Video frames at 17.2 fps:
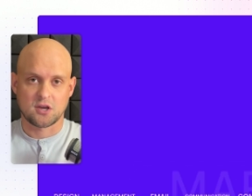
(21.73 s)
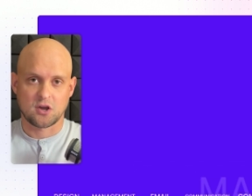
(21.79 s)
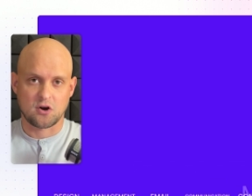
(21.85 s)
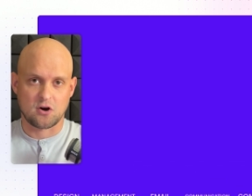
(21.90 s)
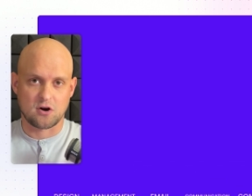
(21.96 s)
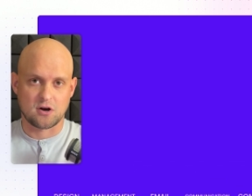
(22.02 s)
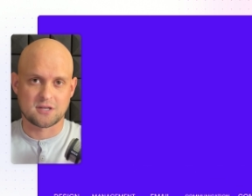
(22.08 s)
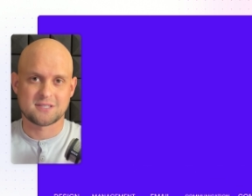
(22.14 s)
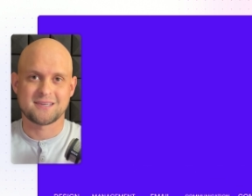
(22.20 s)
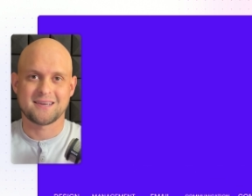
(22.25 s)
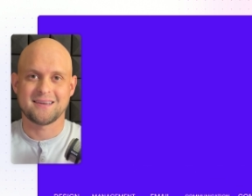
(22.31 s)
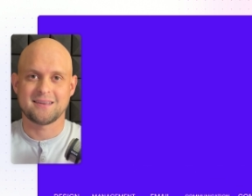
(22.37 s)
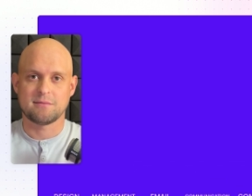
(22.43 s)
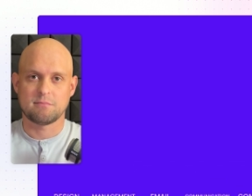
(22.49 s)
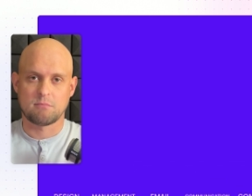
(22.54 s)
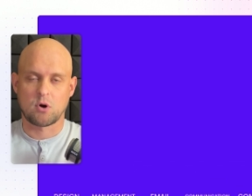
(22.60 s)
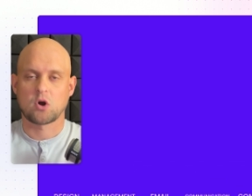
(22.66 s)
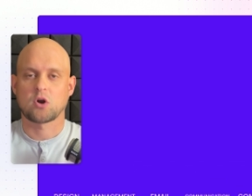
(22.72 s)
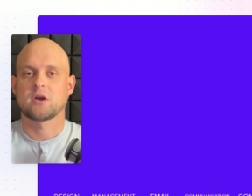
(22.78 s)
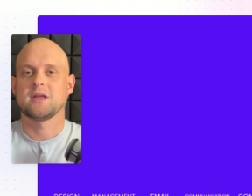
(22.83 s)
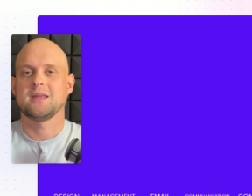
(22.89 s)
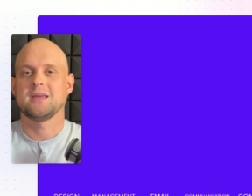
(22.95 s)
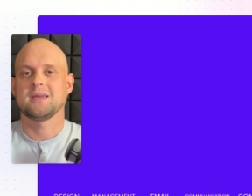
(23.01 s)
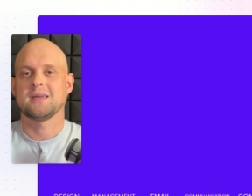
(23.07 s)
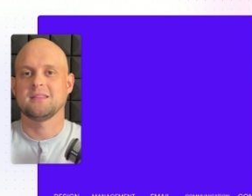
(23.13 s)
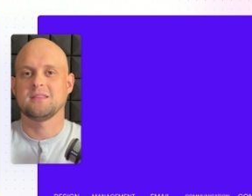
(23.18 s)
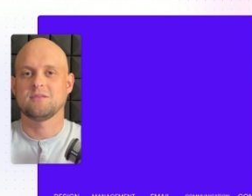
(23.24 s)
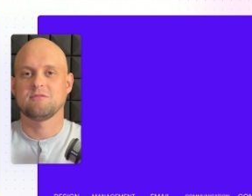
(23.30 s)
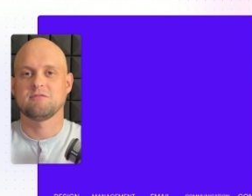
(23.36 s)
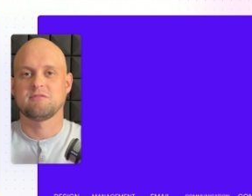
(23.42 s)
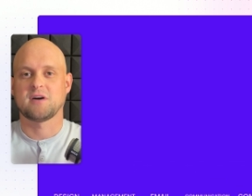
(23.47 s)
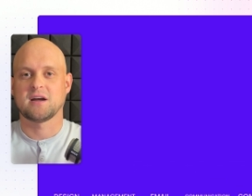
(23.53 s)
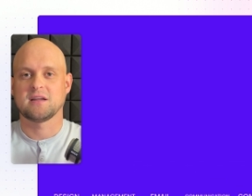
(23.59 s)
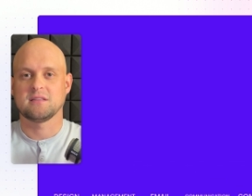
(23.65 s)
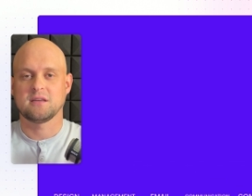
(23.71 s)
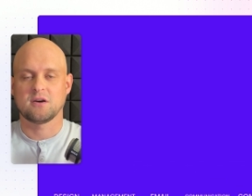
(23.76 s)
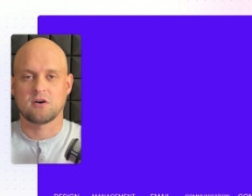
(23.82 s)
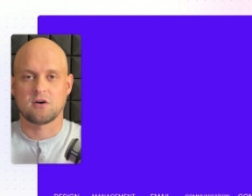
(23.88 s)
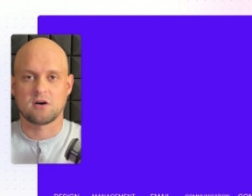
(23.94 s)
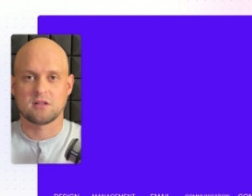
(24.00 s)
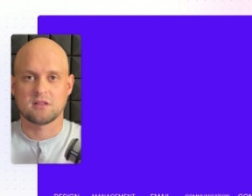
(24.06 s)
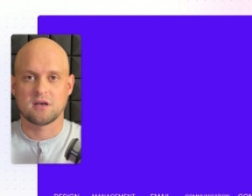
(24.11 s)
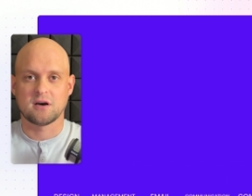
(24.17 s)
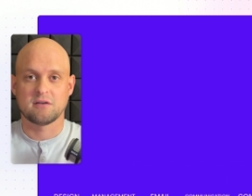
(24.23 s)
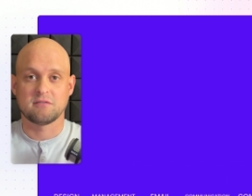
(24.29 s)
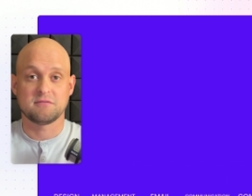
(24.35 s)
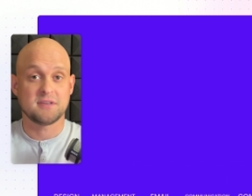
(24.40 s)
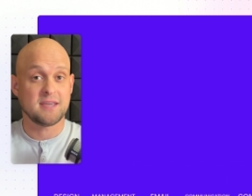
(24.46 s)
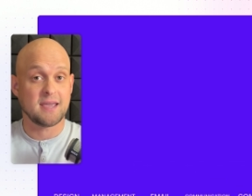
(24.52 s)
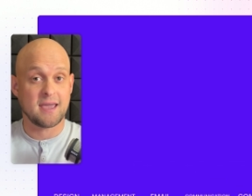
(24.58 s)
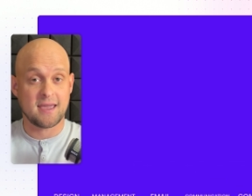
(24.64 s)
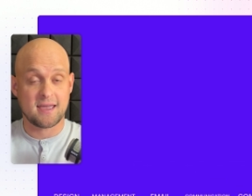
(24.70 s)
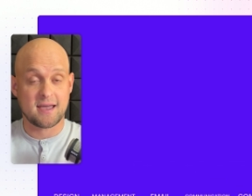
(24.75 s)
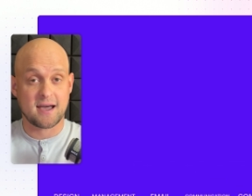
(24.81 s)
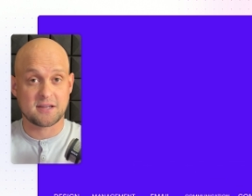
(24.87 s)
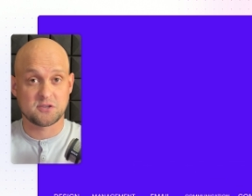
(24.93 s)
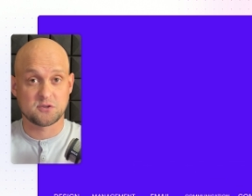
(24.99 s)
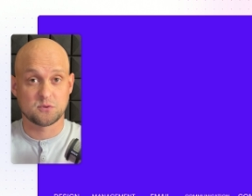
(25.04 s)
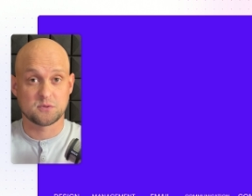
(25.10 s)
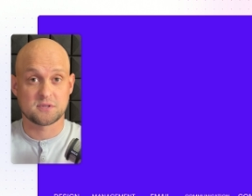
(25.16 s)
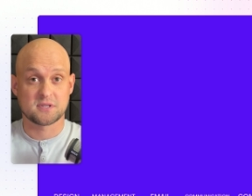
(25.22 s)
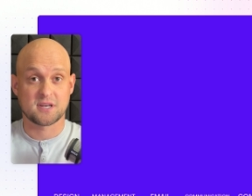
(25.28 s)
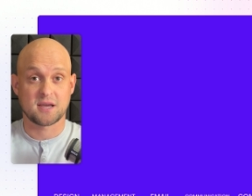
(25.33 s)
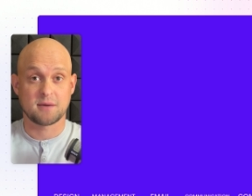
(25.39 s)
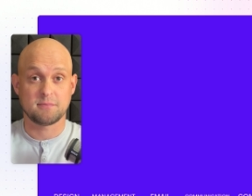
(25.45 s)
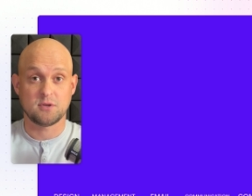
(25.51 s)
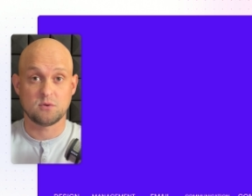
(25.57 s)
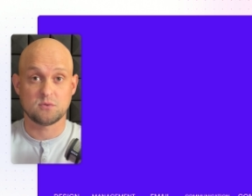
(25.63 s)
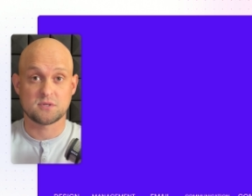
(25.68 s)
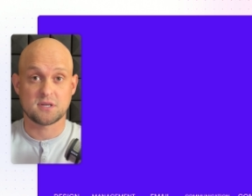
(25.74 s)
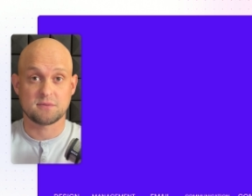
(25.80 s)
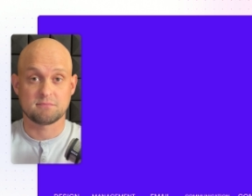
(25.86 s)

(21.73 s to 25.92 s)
content, marketing, and then finally all of the AI tools that I'm using.